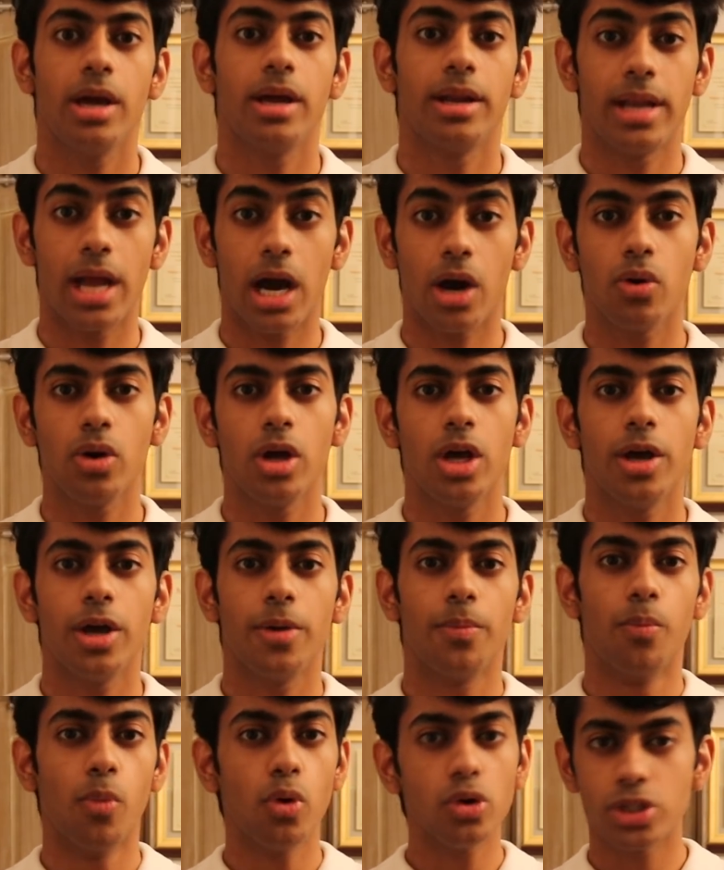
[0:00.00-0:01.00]
Now,
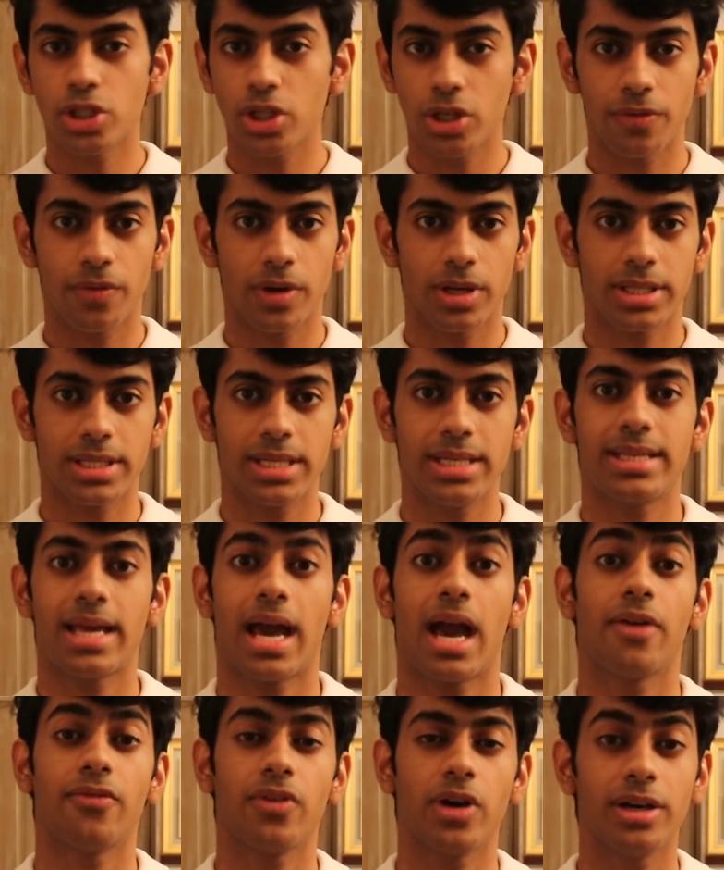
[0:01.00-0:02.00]
most universities
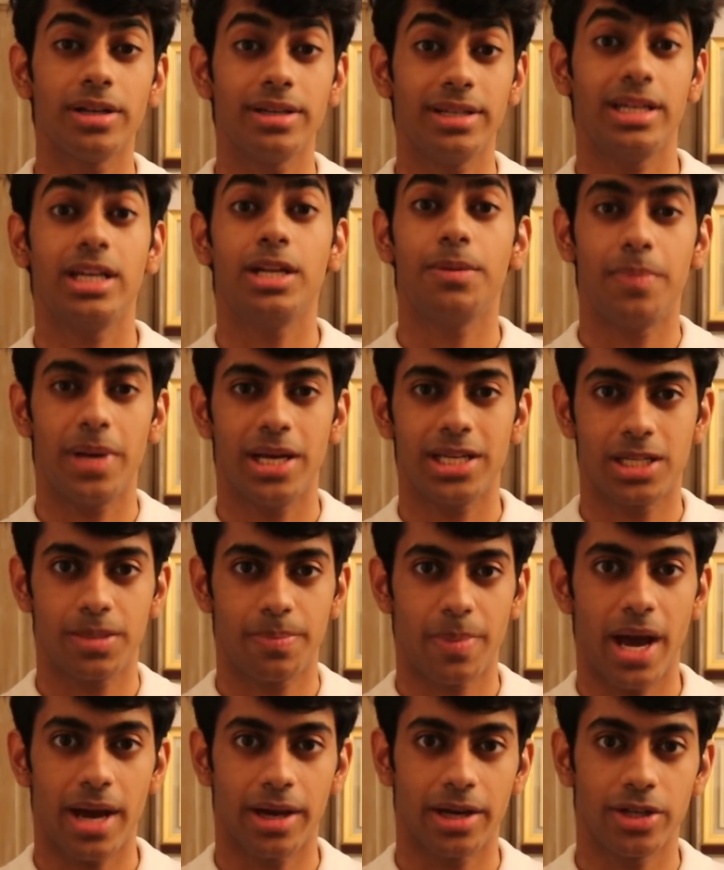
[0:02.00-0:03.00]
have a need-based
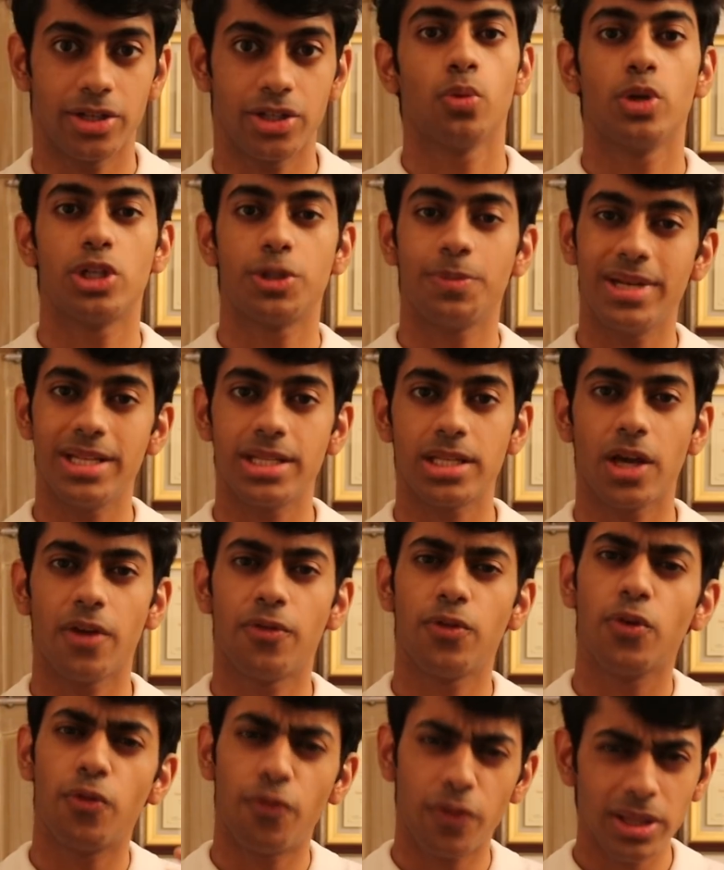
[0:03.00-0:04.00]
package, which means
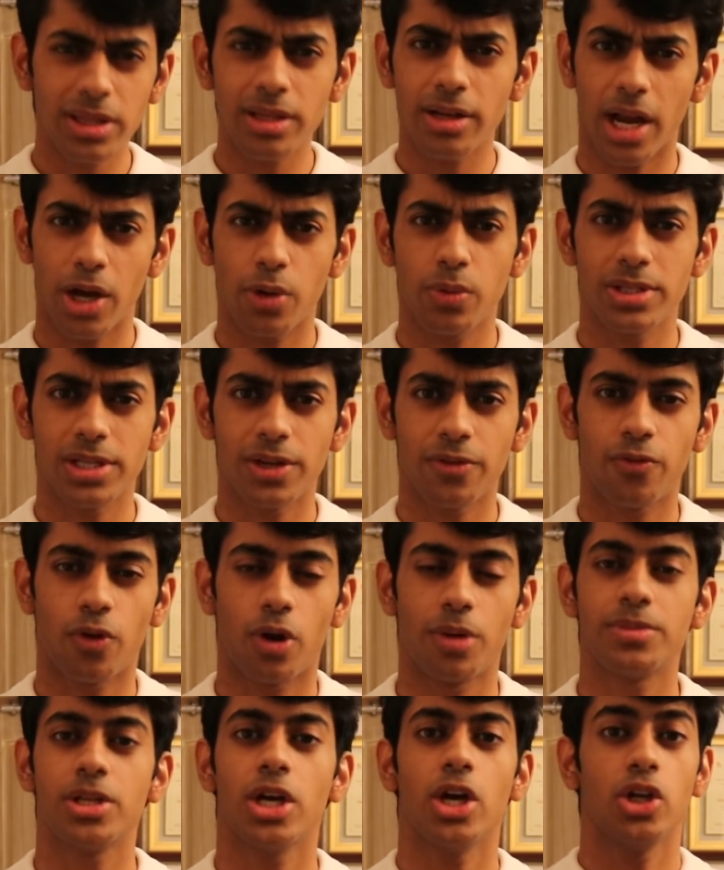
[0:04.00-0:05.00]
if you fill the requisite
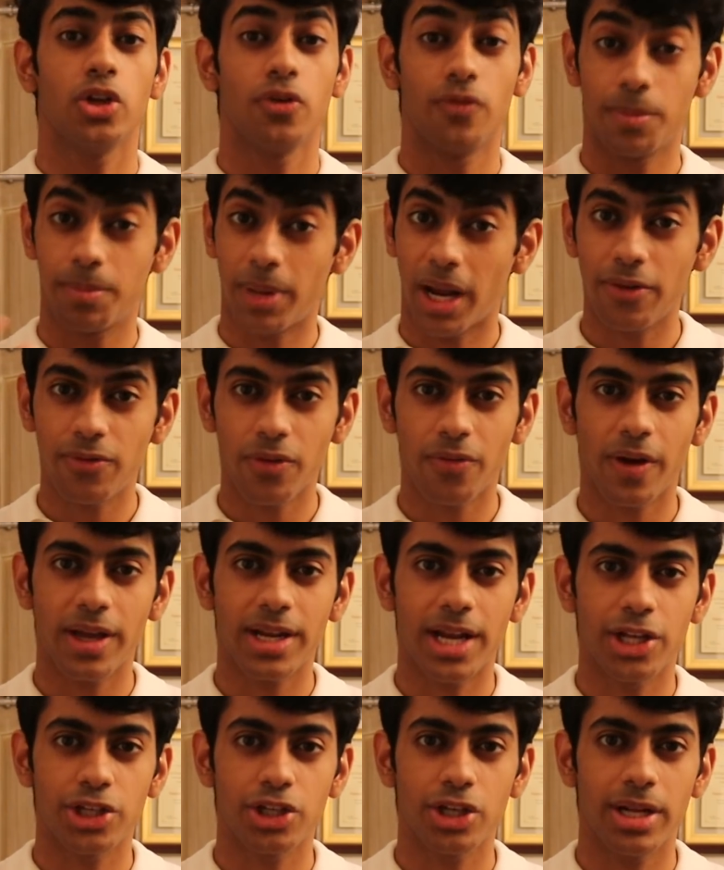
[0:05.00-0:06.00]
forms, you've applied for
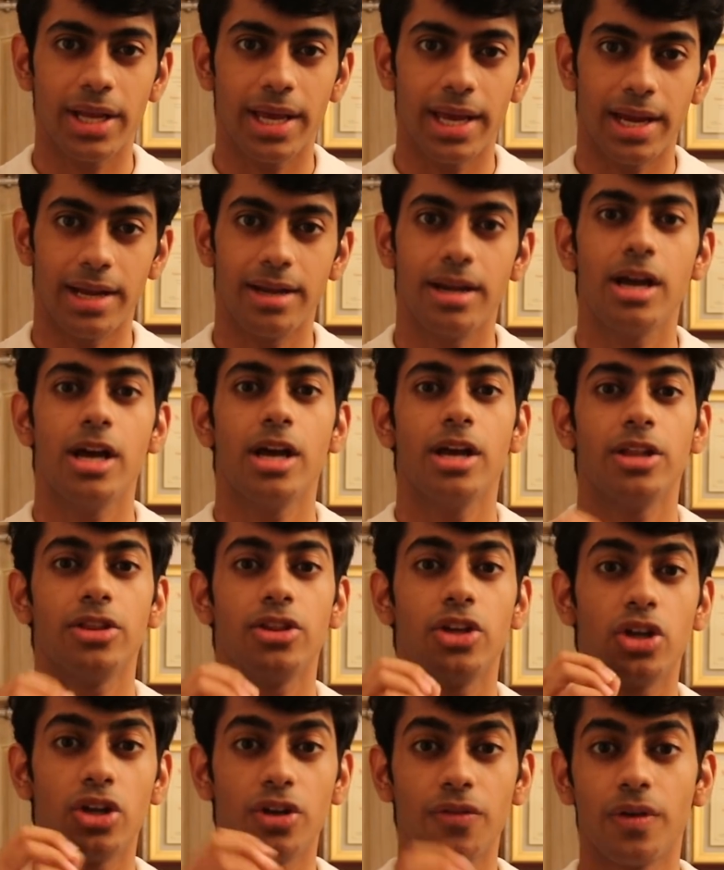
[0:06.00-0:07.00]
financial aid,
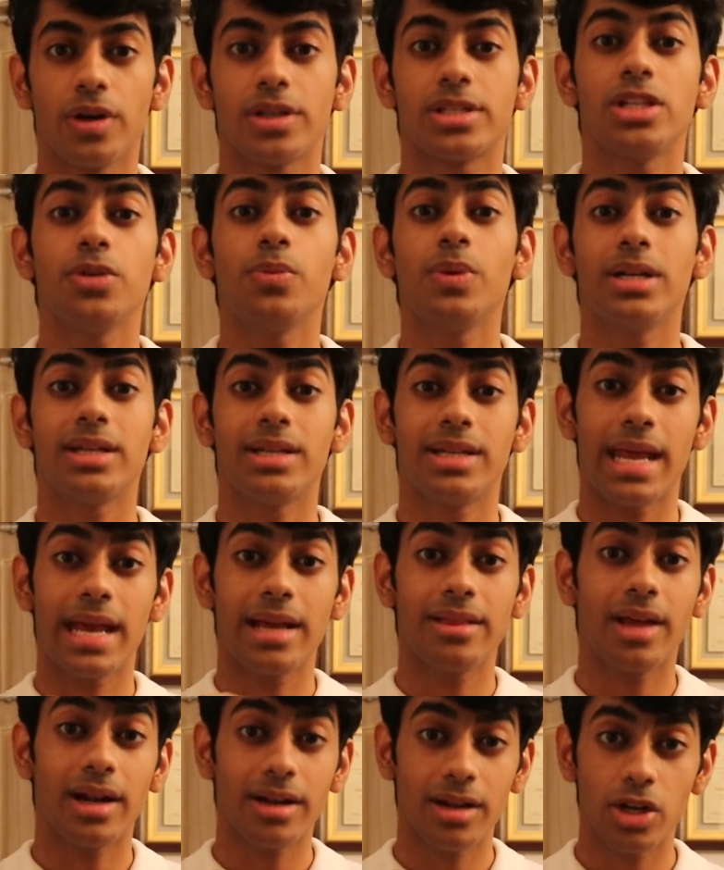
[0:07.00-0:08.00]
the university will
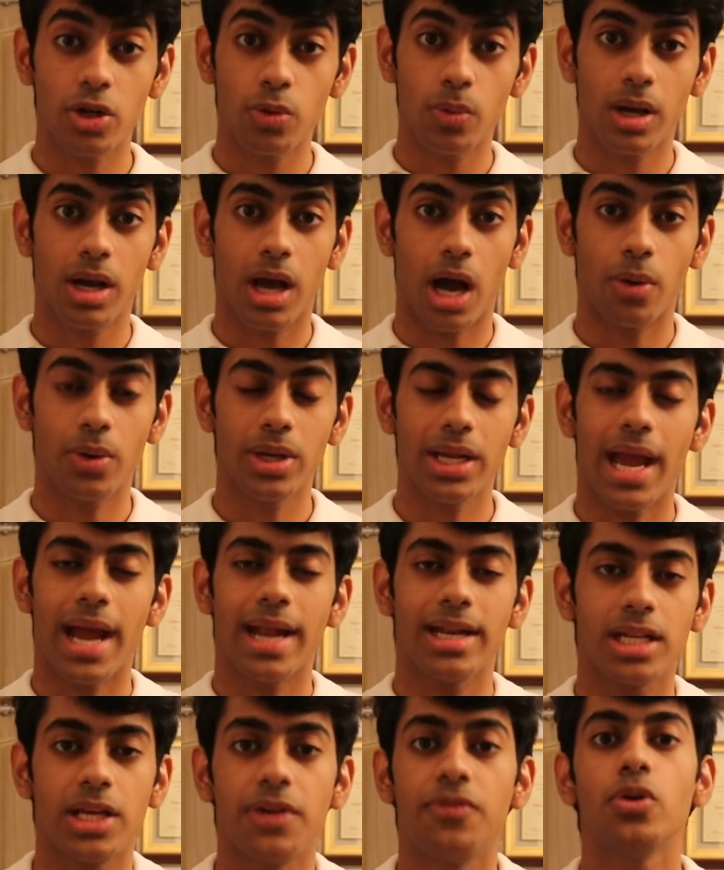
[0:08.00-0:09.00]
take that into account
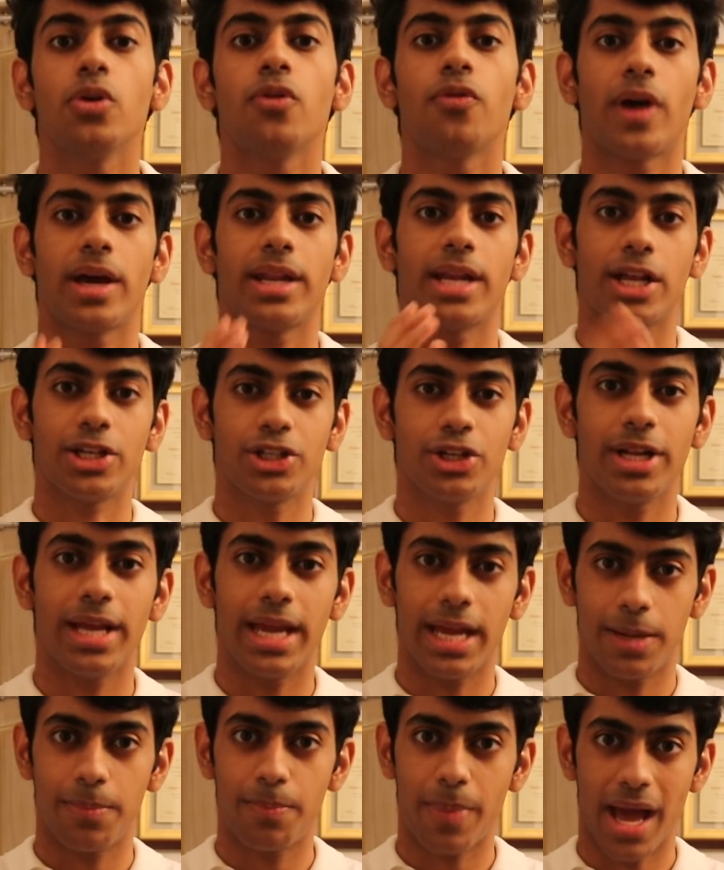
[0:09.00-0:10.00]
and give you a financial
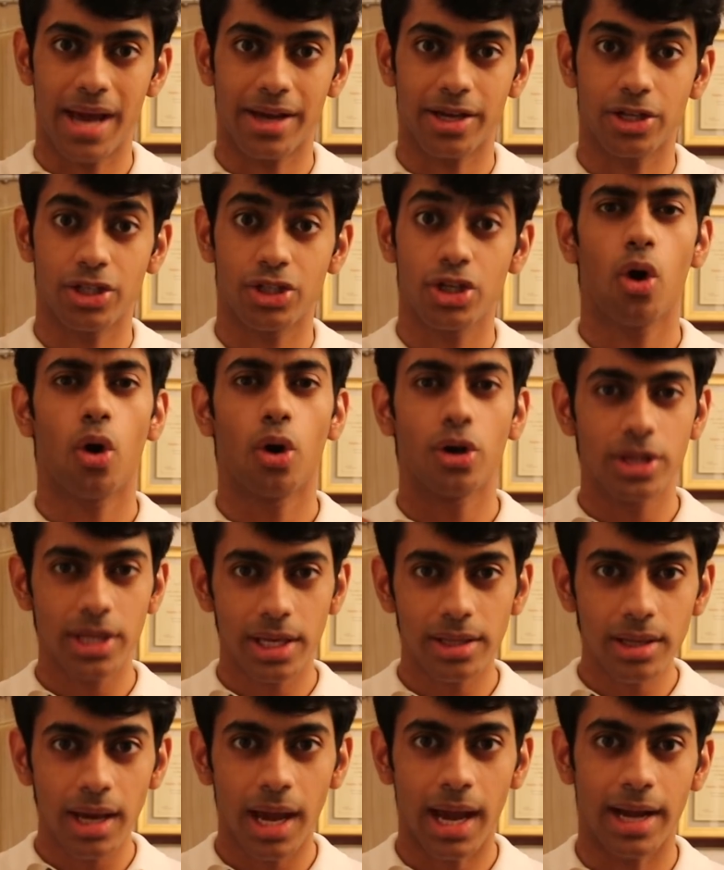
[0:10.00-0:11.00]
aid package. On
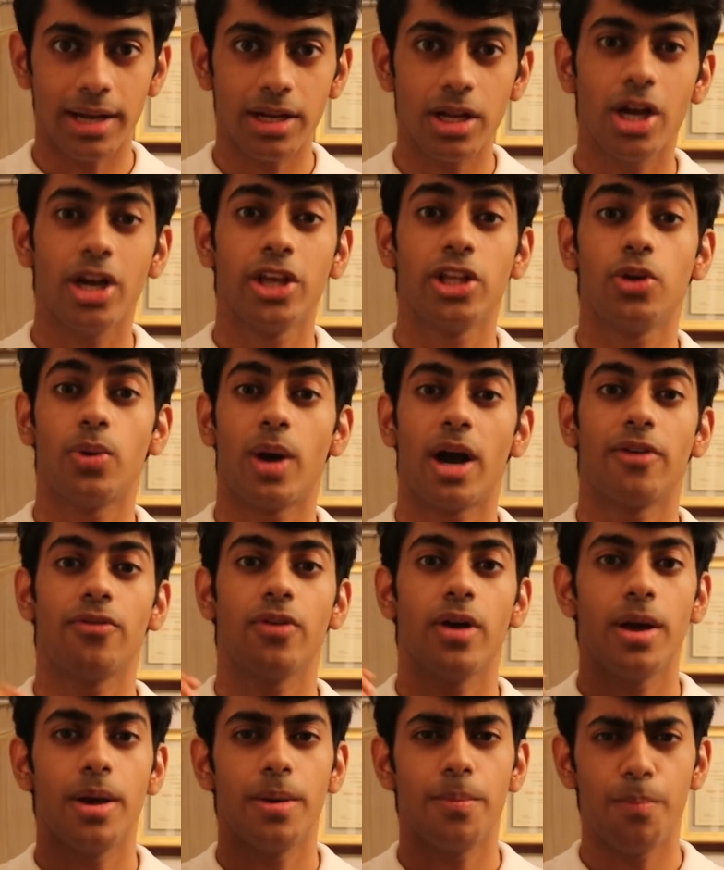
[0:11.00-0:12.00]
the other hand, you
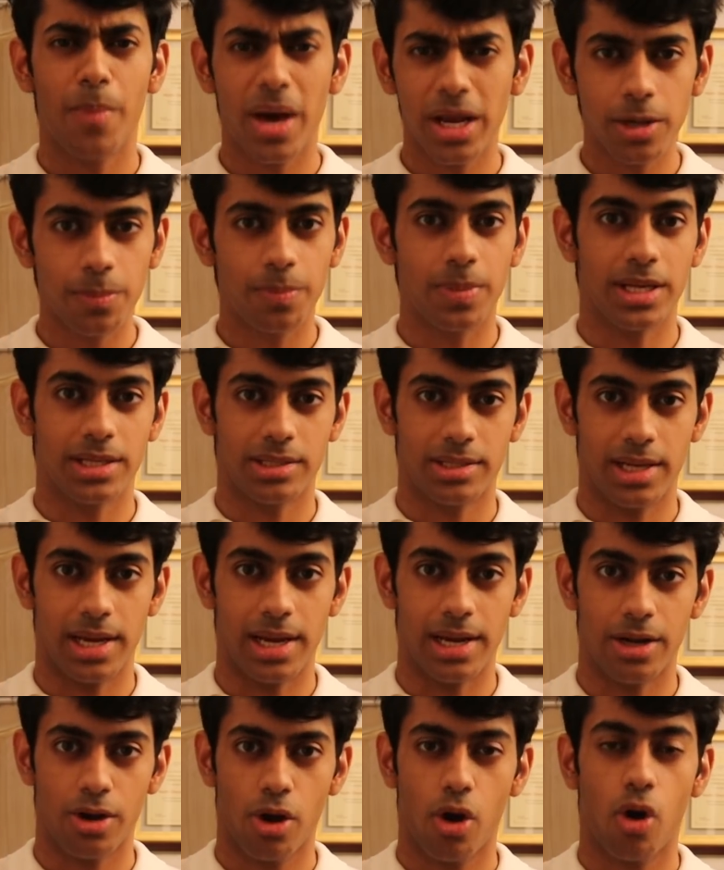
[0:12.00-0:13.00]
have merit-based aid,